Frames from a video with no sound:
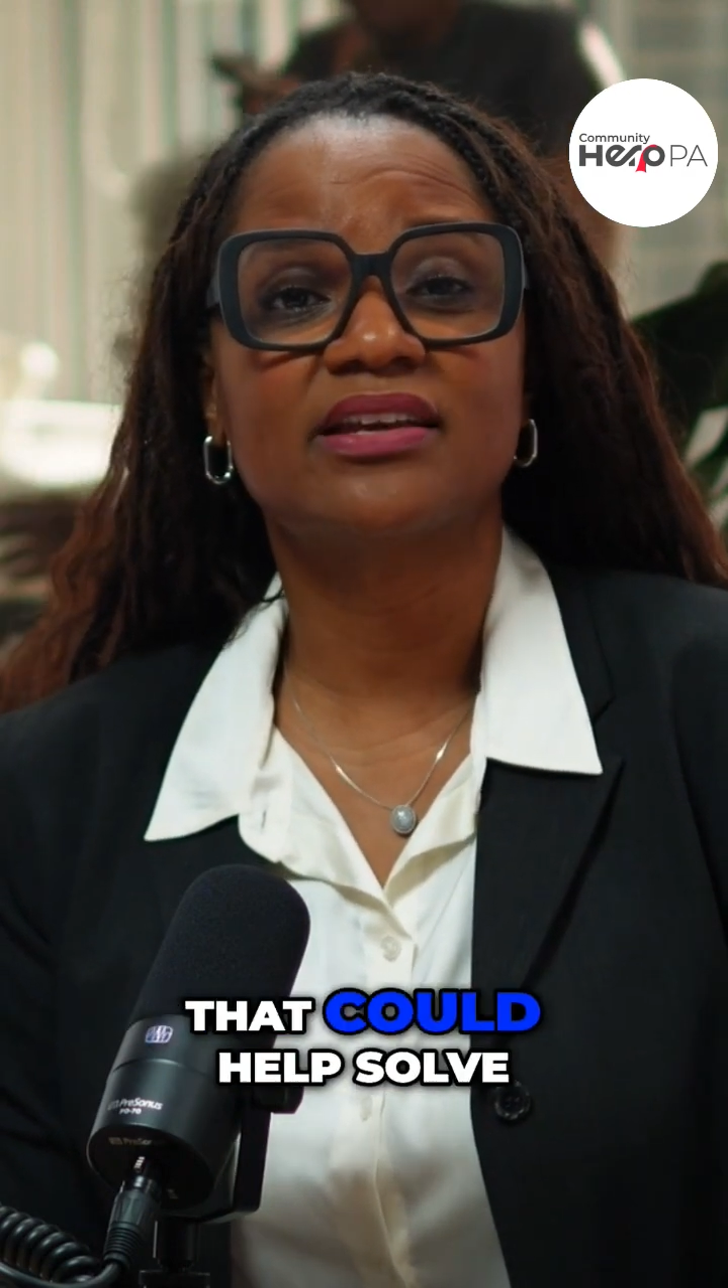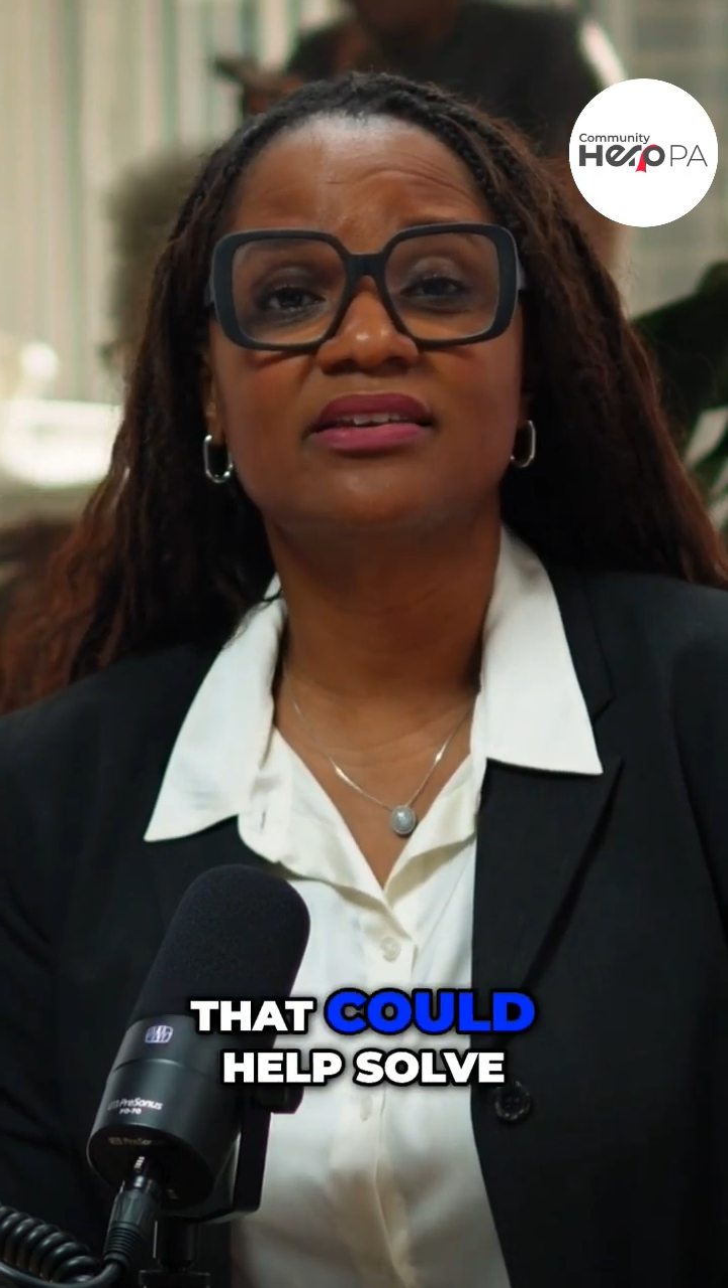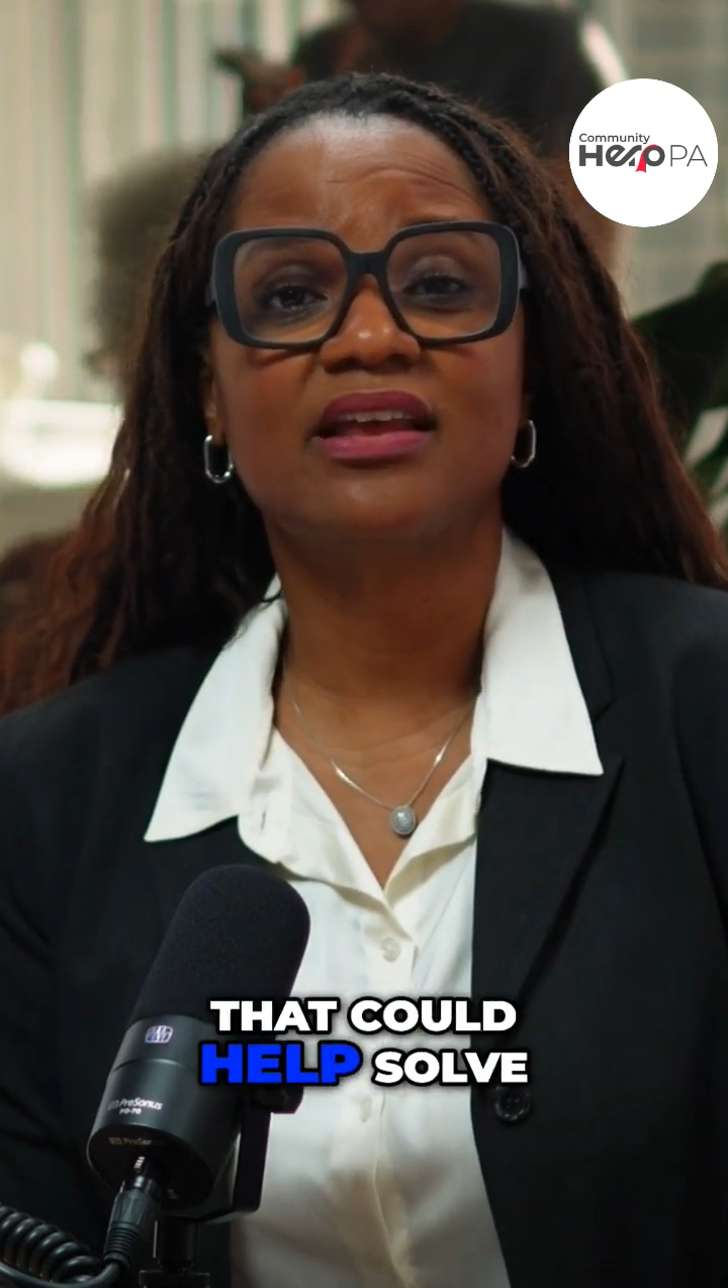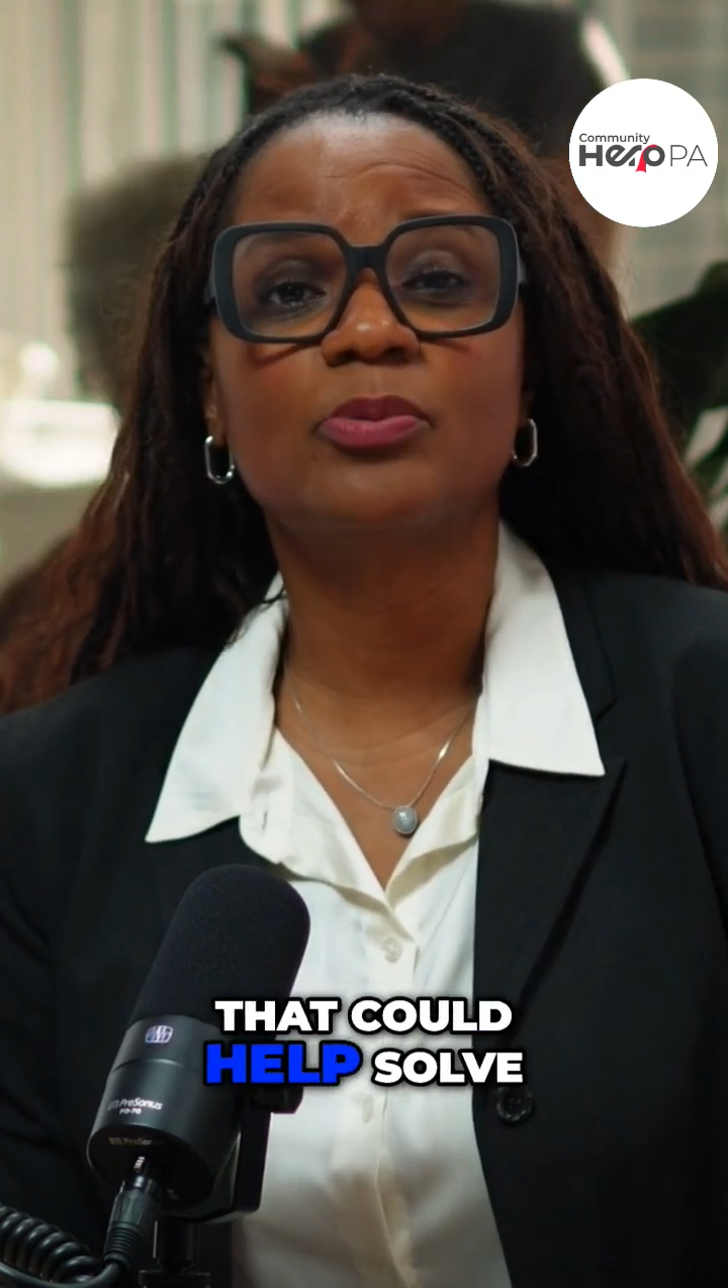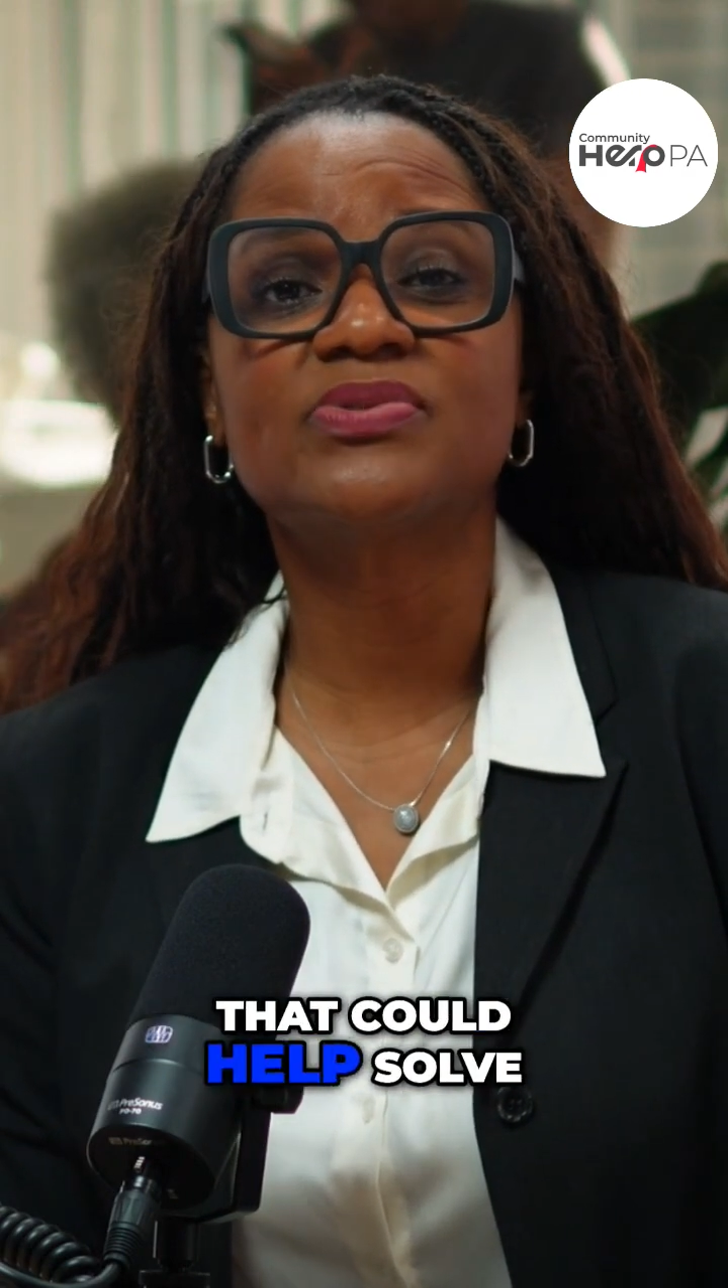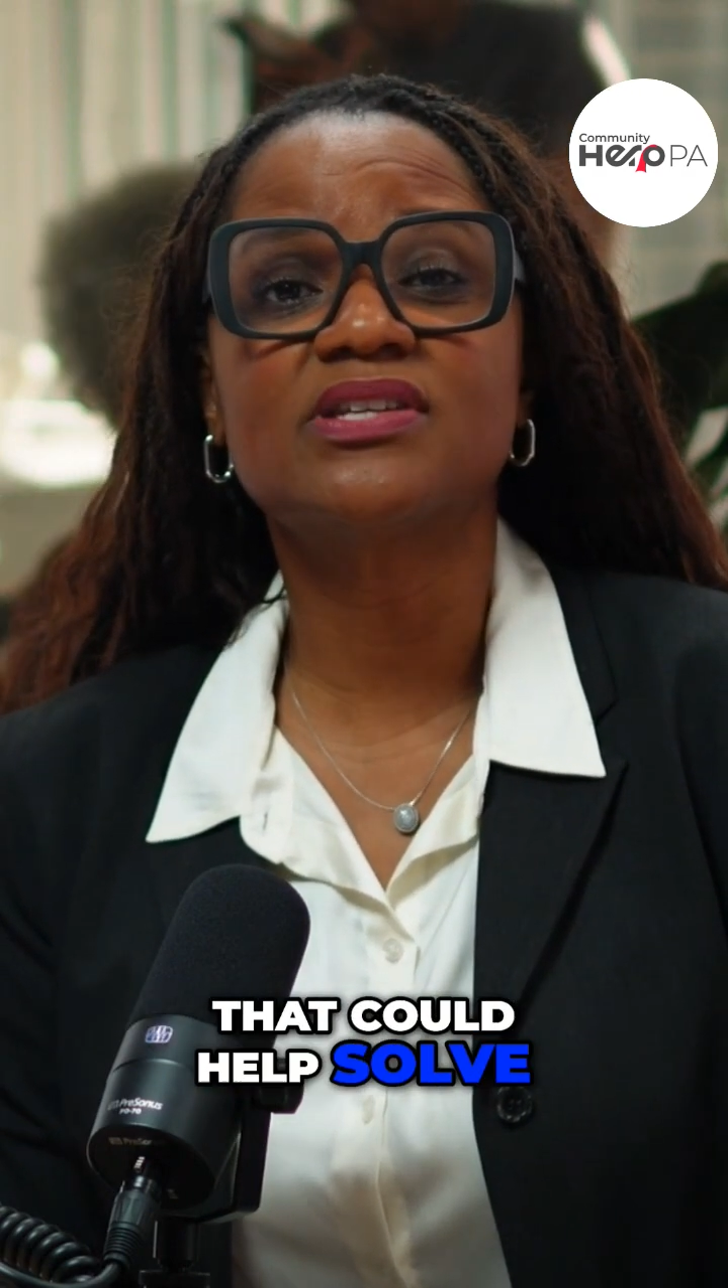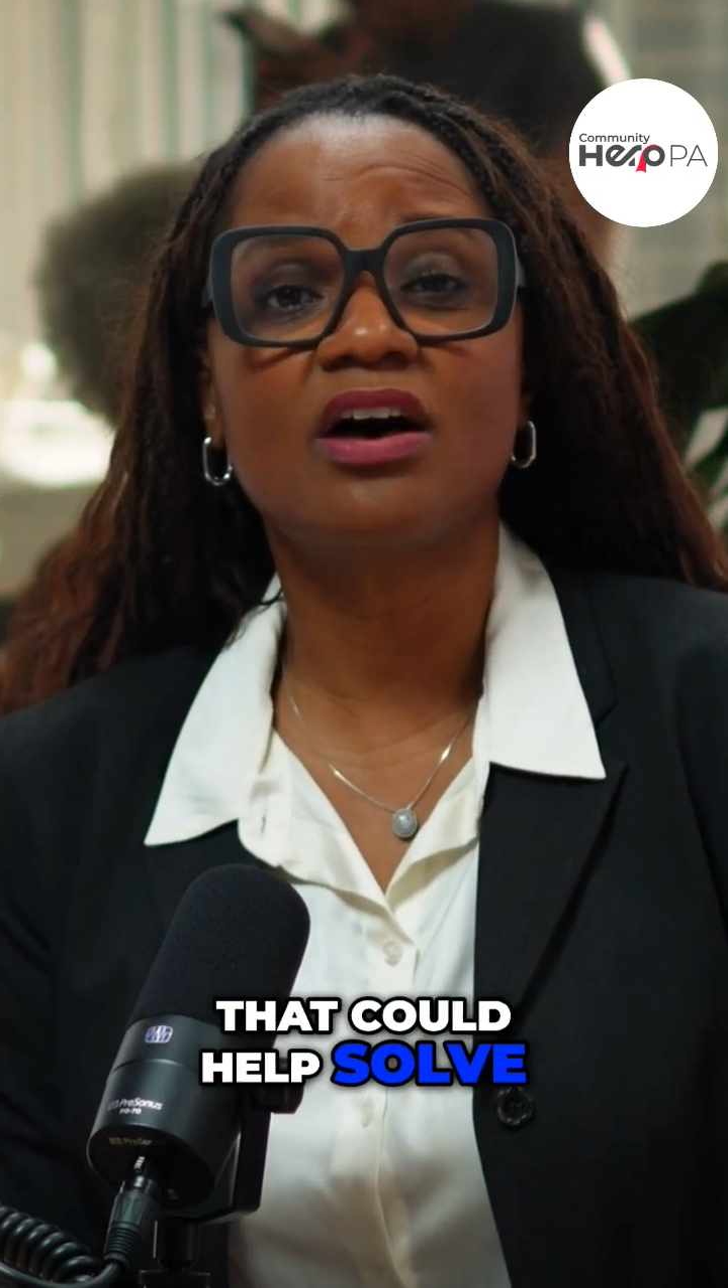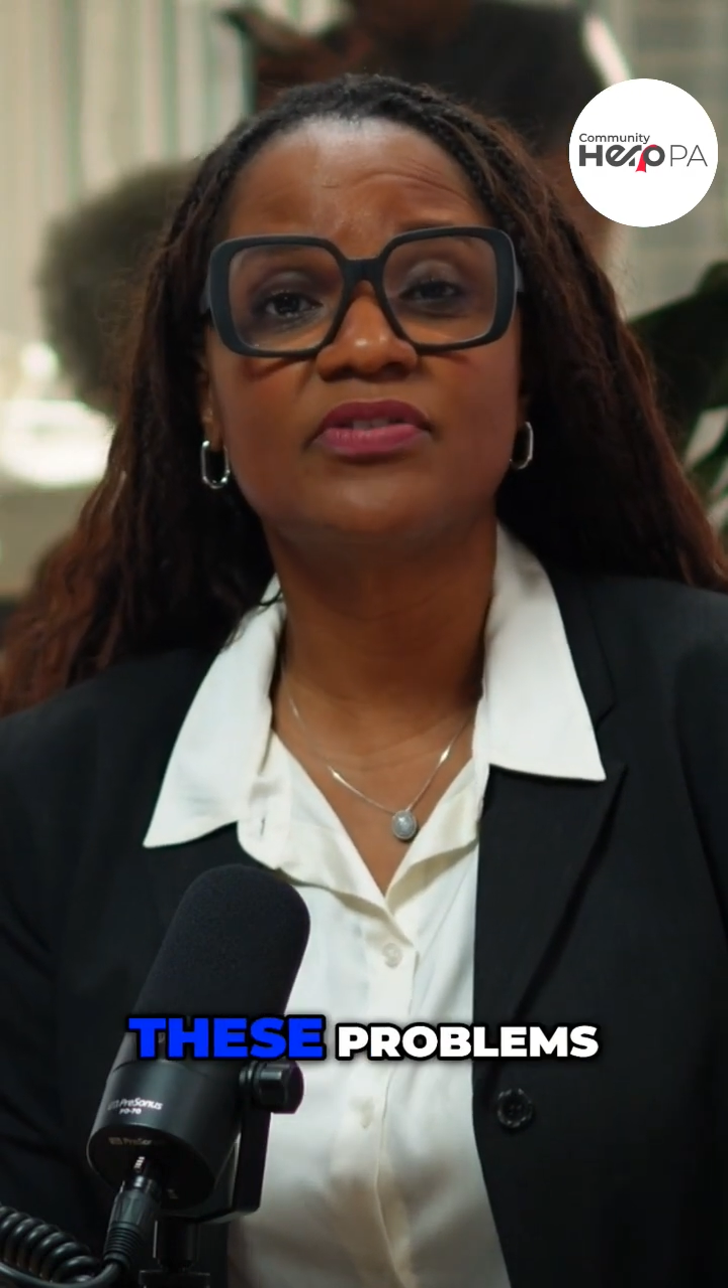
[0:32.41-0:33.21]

could help solve